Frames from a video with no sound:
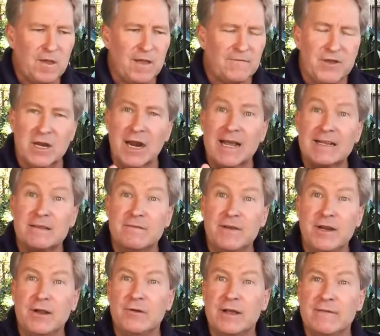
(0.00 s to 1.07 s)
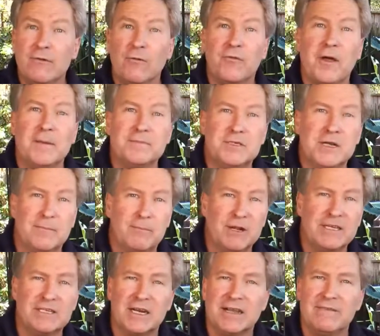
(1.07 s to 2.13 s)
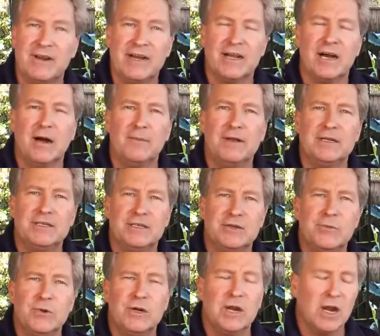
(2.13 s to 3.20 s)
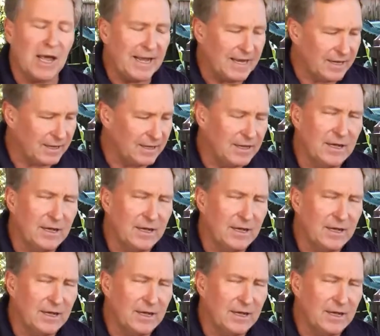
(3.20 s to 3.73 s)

If you like the video, give a little thumbs up. Please leave any comments you would like.